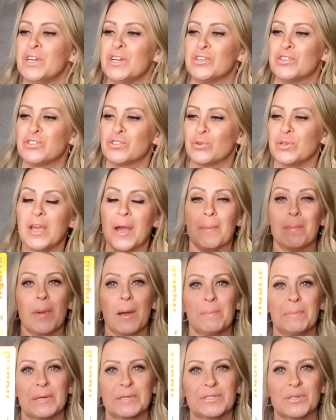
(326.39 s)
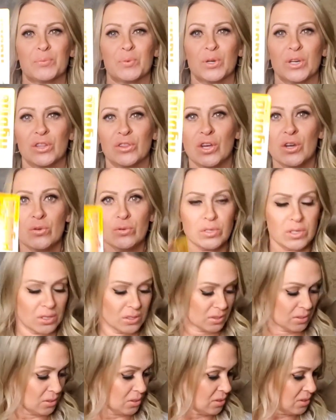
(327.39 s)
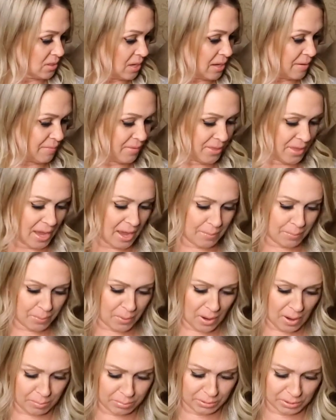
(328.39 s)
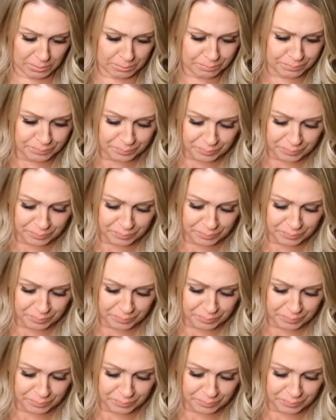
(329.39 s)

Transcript: So yeah, I picked up one of those to save that problem.